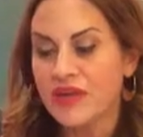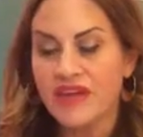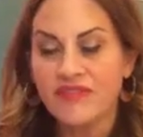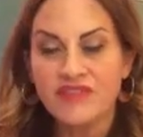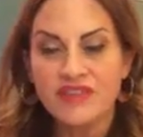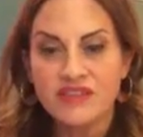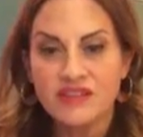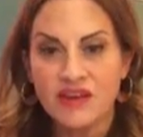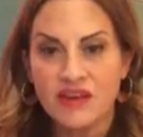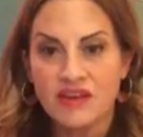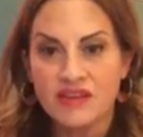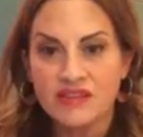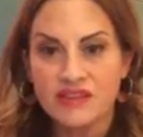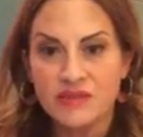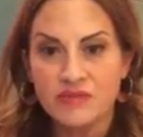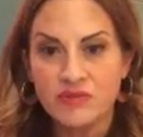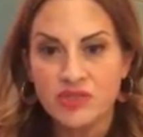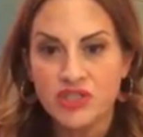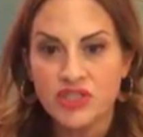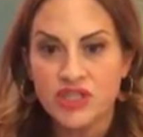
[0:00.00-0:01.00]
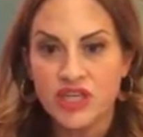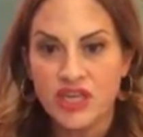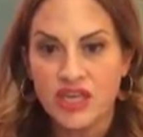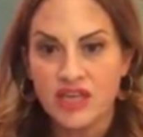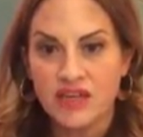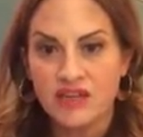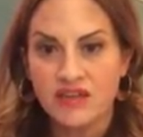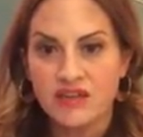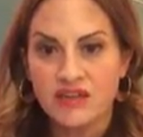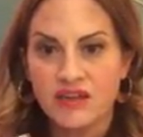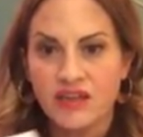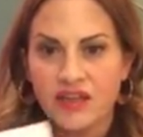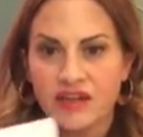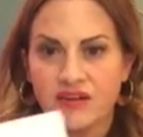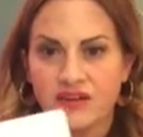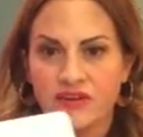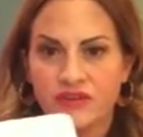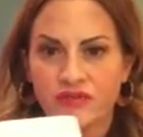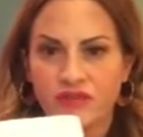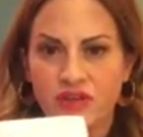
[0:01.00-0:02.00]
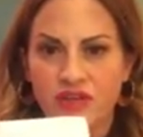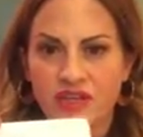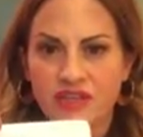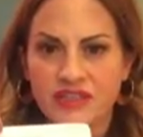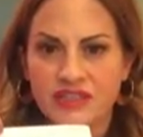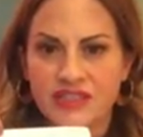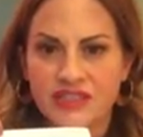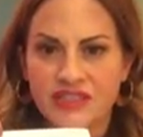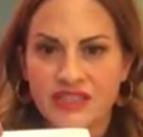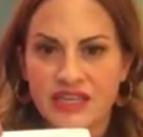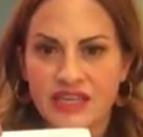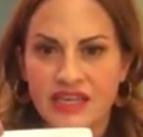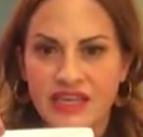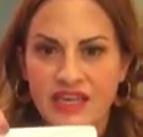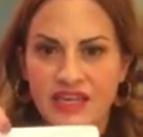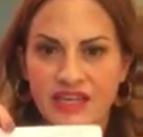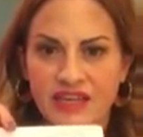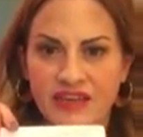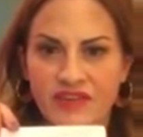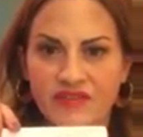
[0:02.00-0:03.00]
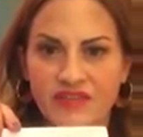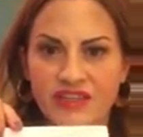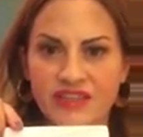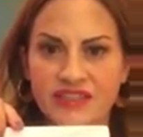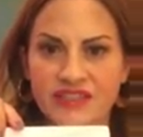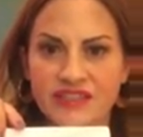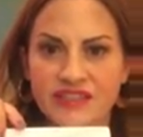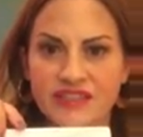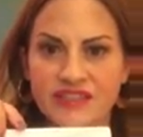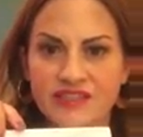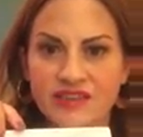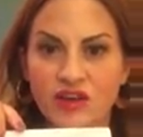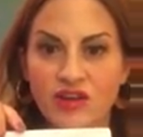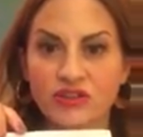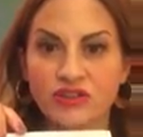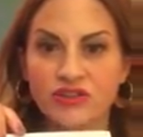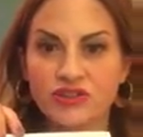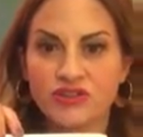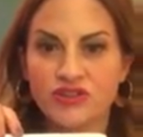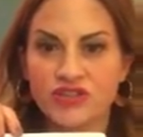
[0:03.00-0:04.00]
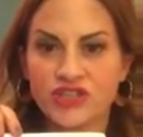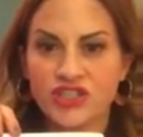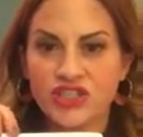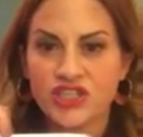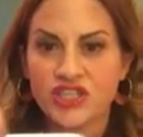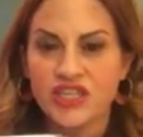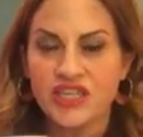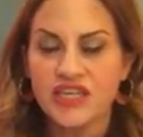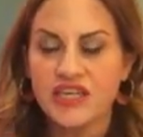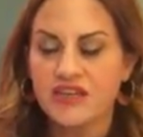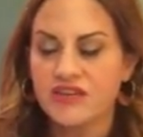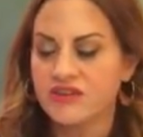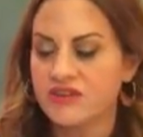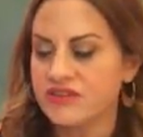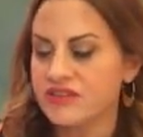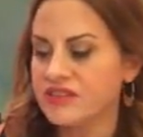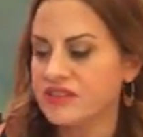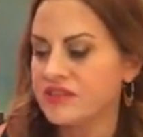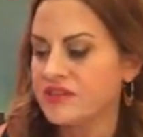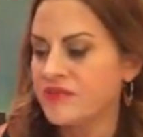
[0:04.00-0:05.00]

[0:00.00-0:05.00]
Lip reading: we have this awesome sheet. I don't know if you can see any of this. It's called Nutrition Heals.